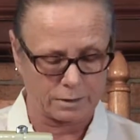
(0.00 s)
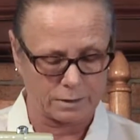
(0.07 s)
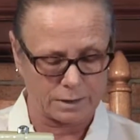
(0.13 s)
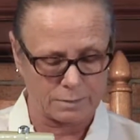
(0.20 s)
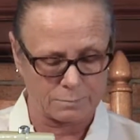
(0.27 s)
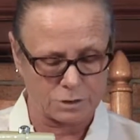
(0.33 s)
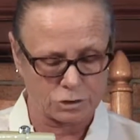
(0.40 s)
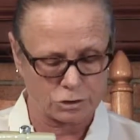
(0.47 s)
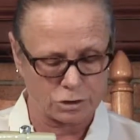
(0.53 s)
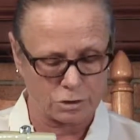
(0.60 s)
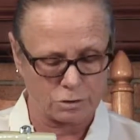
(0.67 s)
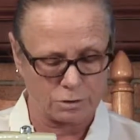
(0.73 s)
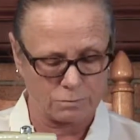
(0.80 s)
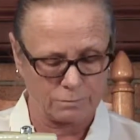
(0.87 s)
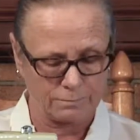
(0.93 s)
And let me show
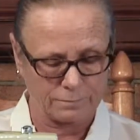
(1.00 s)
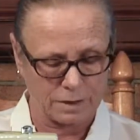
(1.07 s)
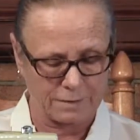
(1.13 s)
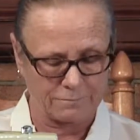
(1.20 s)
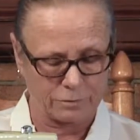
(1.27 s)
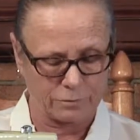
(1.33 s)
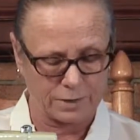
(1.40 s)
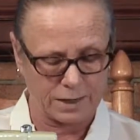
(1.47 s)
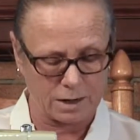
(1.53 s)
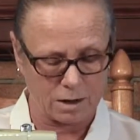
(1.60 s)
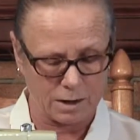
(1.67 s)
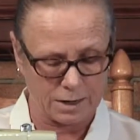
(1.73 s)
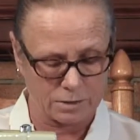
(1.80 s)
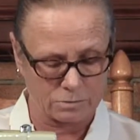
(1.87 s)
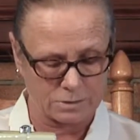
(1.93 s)
you, I've already
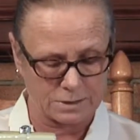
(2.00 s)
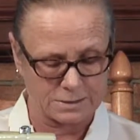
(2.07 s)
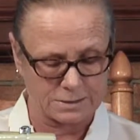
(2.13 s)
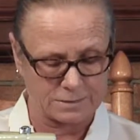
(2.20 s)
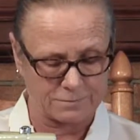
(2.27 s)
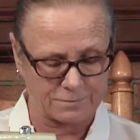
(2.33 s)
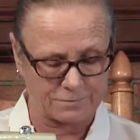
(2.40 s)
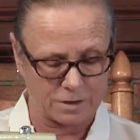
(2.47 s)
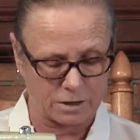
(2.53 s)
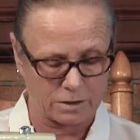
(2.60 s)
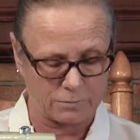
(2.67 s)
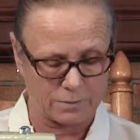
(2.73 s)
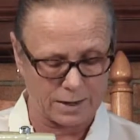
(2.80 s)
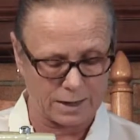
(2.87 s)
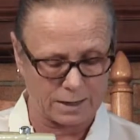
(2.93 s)
ironed this and I've got it
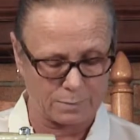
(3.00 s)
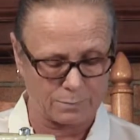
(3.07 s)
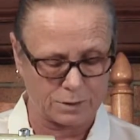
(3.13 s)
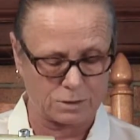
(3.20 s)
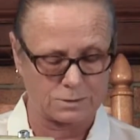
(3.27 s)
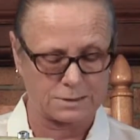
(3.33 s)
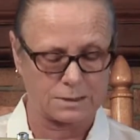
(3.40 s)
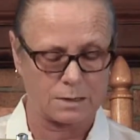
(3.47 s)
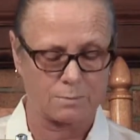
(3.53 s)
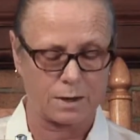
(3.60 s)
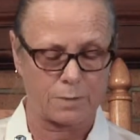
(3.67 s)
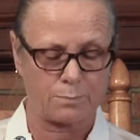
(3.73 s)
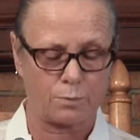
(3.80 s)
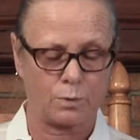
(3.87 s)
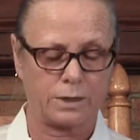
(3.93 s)
ready, but you see
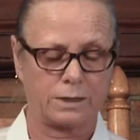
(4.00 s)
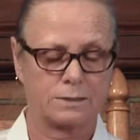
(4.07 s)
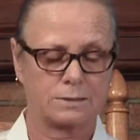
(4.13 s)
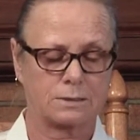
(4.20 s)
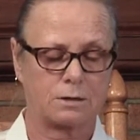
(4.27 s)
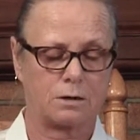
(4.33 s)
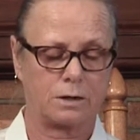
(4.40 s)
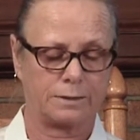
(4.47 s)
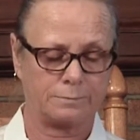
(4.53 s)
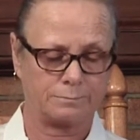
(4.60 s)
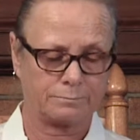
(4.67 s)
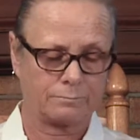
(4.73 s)
my point is gone.